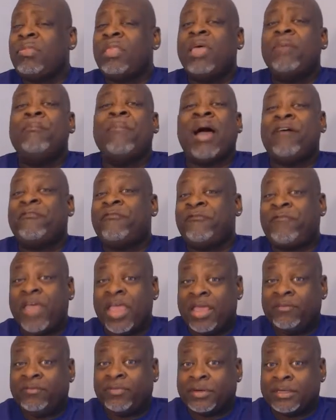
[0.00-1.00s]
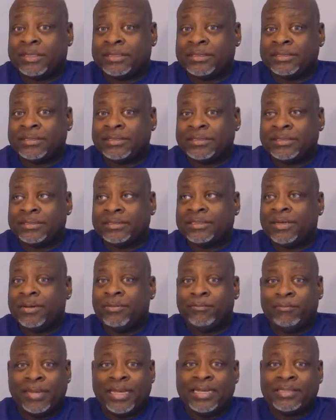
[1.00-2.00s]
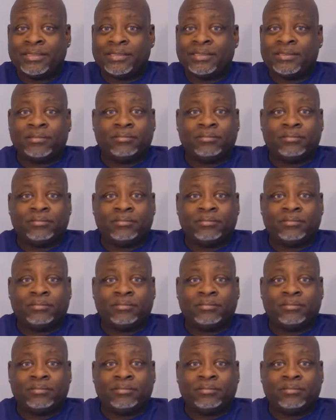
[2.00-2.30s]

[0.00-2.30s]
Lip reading: my favorite meat.